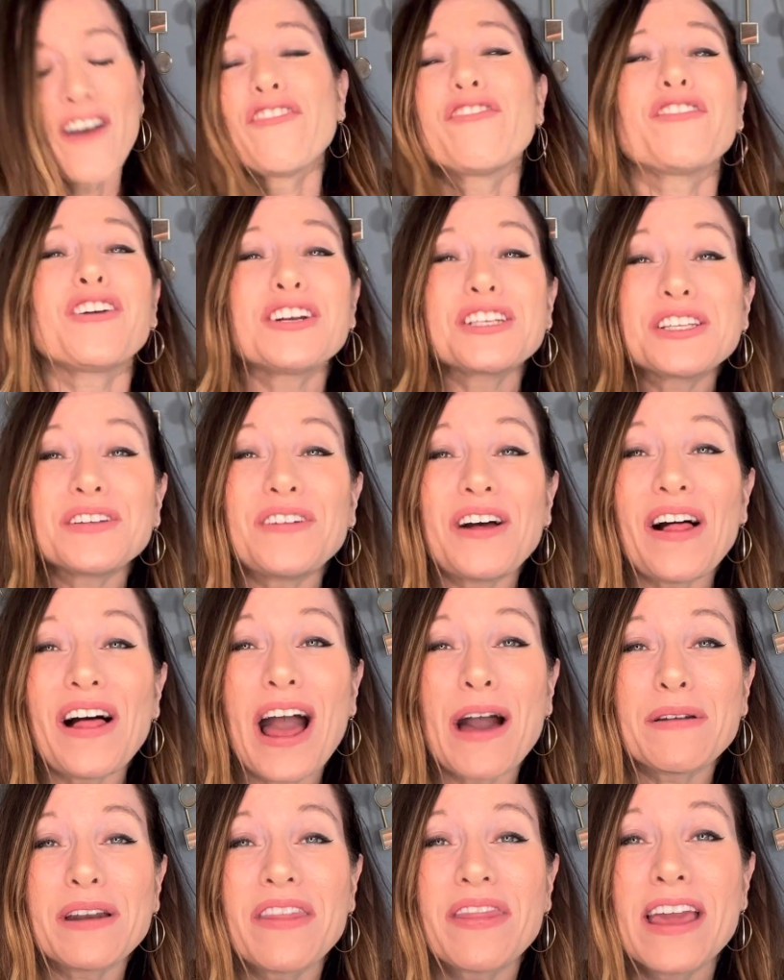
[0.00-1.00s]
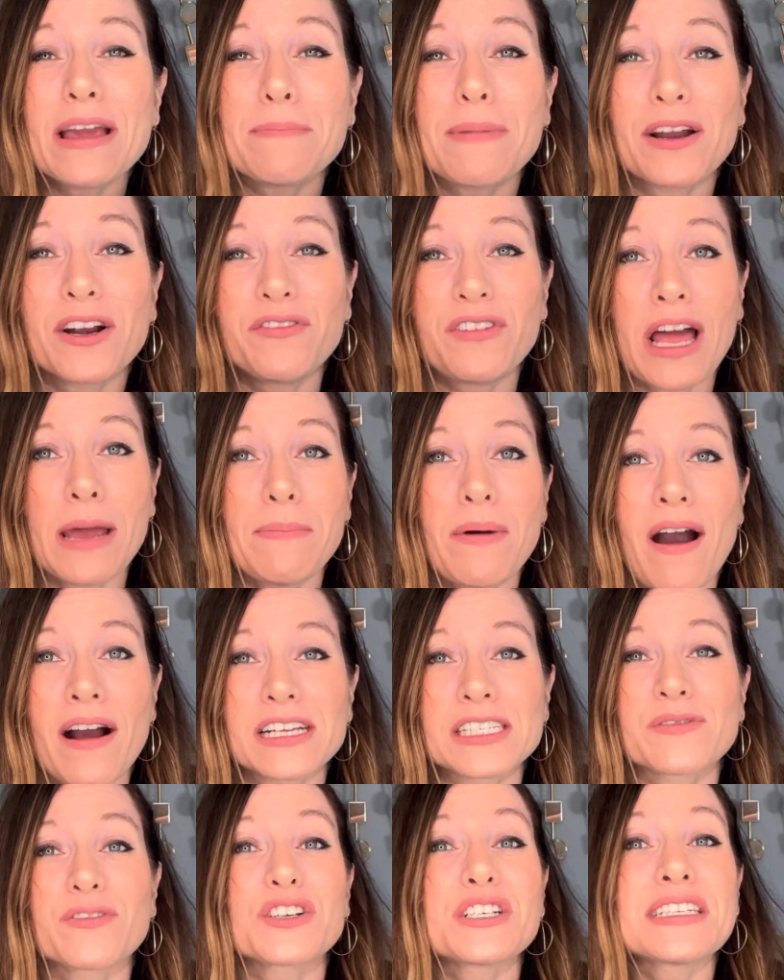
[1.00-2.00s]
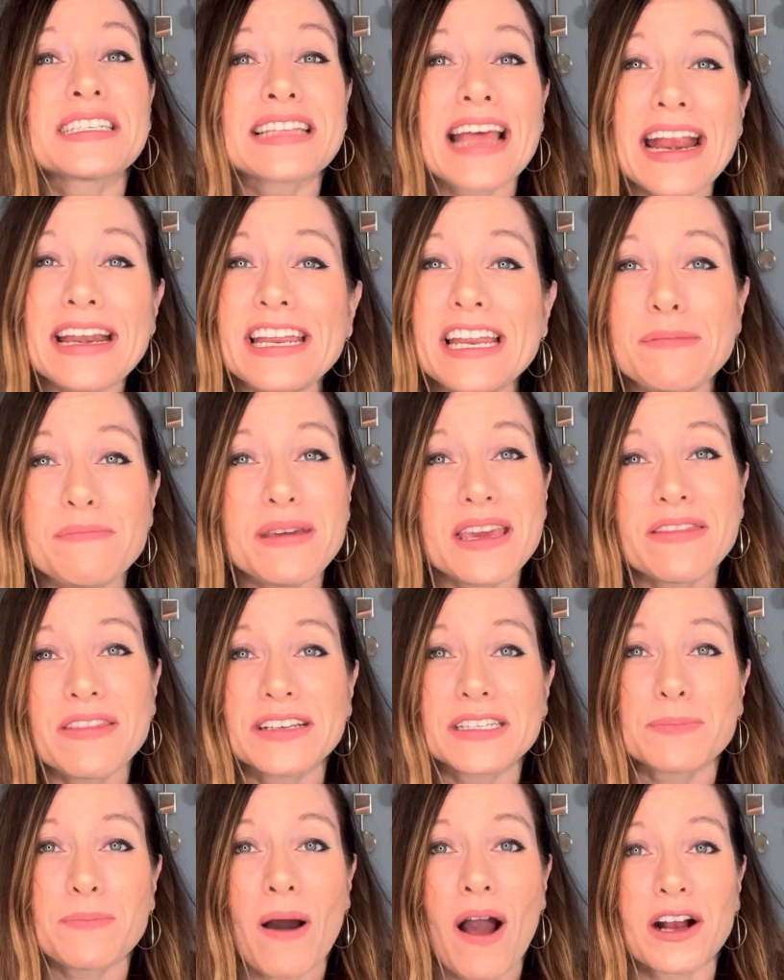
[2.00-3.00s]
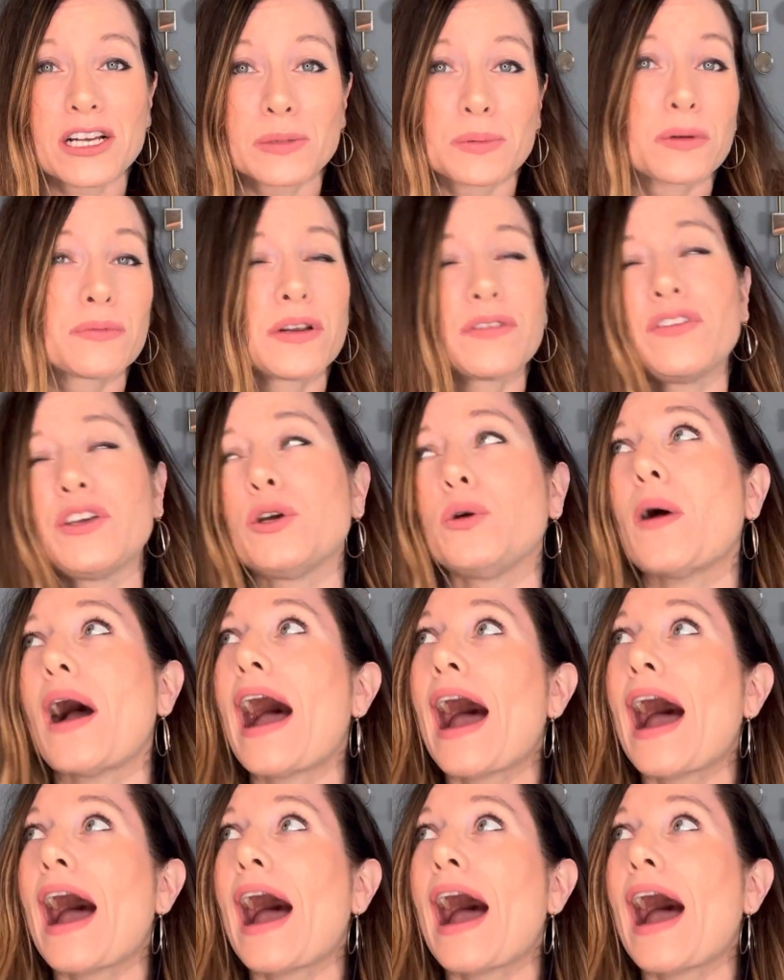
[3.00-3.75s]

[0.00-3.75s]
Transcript: First of all, I want to thank Butterfly Box for sending me this box for review.